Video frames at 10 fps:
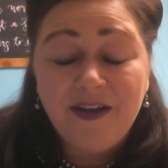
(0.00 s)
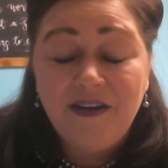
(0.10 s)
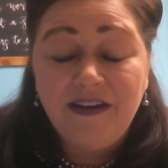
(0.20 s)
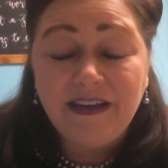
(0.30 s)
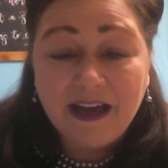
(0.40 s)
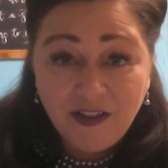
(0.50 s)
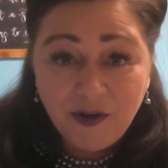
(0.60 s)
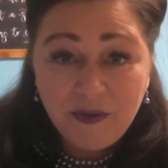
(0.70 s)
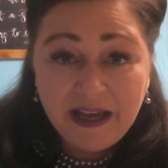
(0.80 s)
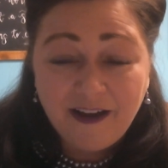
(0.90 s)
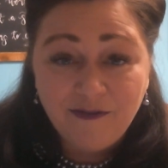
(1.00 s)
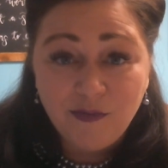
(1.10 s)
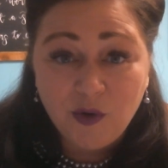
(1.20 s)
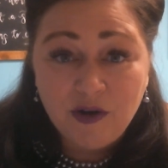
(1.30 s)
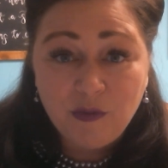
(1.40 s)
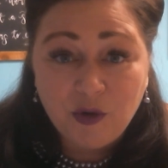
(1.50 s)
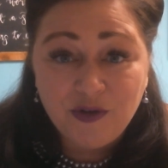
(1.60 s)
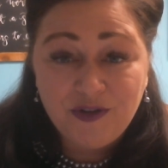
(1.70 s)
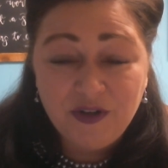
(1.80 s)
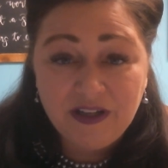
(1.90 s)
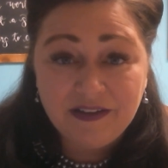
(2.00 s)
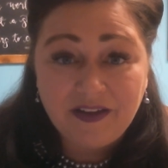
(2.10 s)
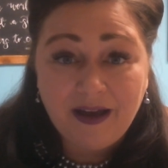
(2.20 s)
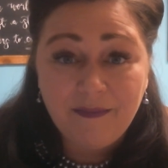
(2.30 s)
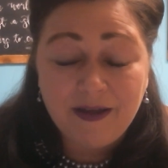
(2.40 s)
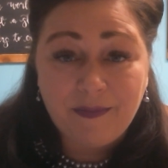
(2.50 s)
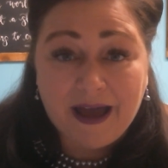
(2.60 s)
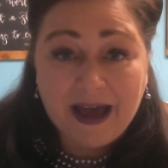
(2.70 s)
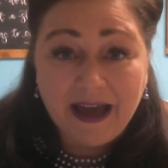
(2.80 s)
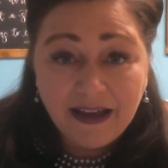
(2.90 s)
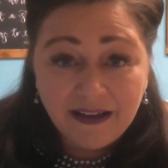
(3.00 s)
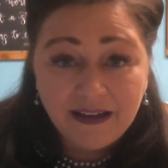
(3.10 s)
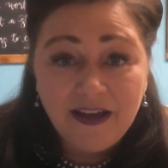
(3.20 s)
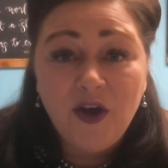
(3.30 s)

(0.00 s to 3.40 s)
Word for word: Now that we have more and more students coming back,